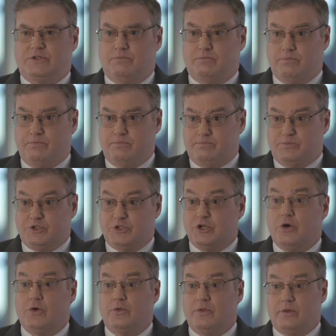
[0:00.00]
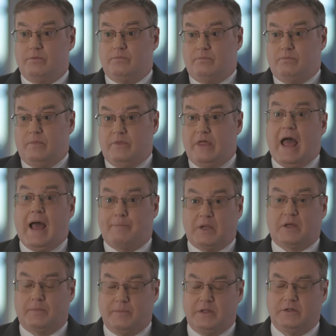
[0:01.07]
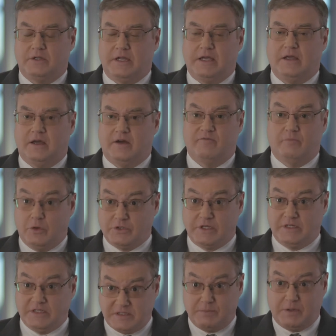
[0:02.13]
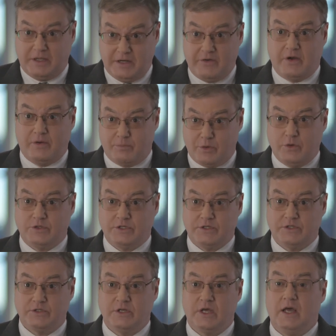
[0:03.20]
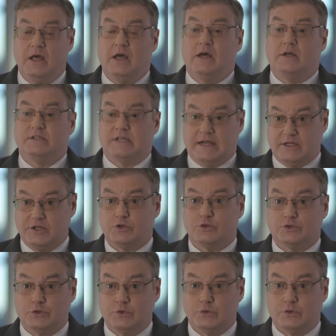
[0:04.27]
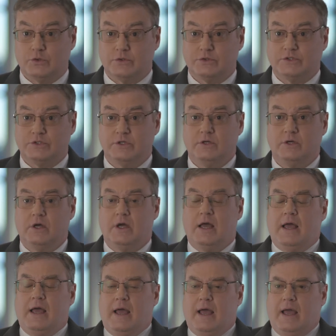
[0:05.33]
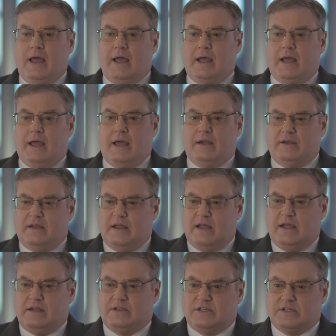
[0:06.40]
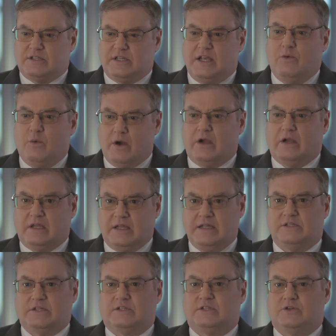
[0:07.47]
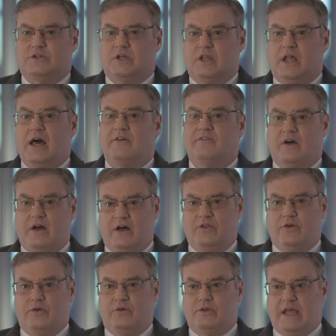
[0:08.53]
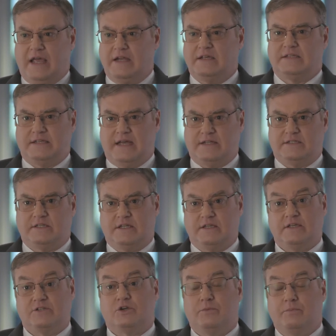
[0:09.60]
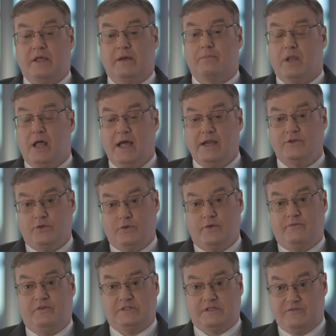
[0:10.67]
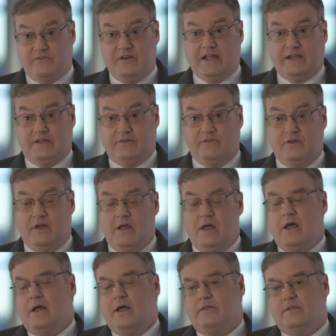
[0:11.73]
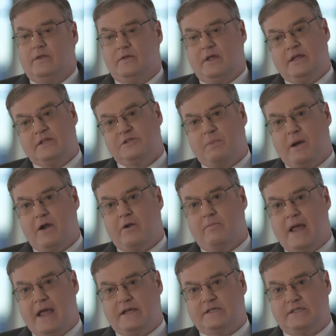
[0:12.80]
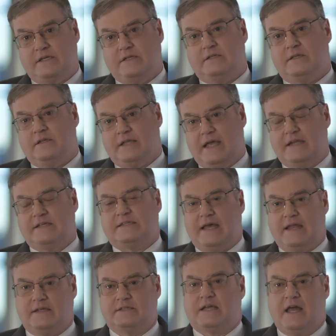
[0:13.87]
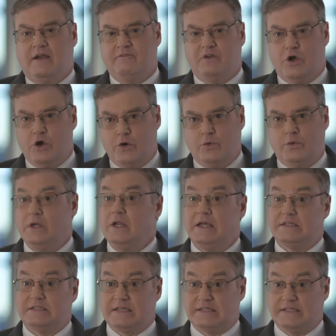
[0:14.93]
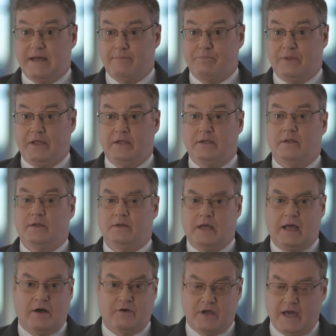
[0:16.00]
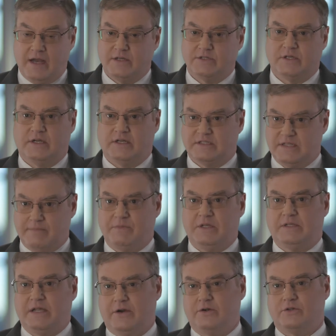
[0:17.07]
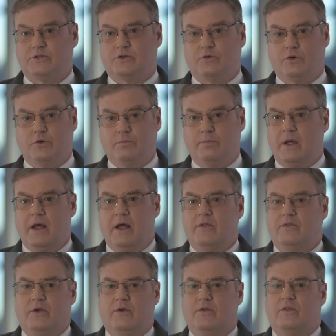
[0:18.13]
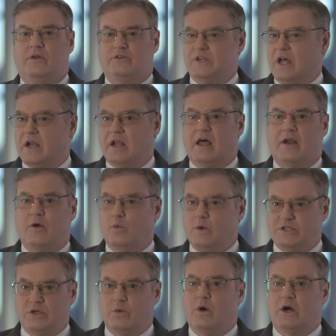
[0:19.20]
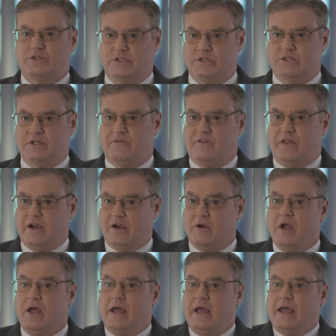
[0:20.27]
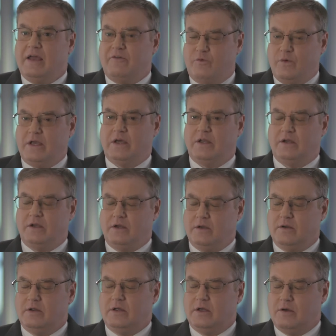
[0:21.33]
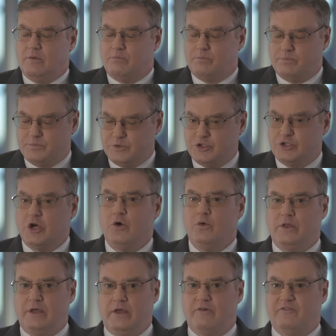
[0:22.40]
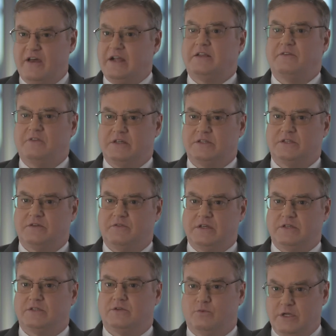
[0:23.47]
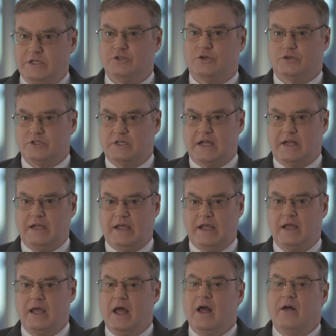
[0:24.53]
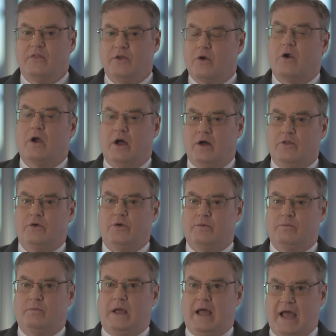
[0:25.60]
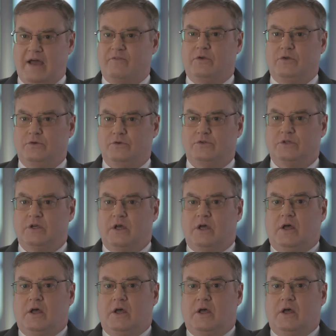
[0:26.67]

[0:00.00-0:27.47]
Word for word: to show the the applicability of multidisciplinary approaches, technical tools, and to see where it leads us. There's a lot of other data sets that this could be applied to if it's effective. The Inspire magazine data set is kind of known, it's accepted. Al Qaeda is an accepted terrorist group. There, there's not a lot of wishy washy stuff there. If we can show the effectiveness of this research technique, there are other avenues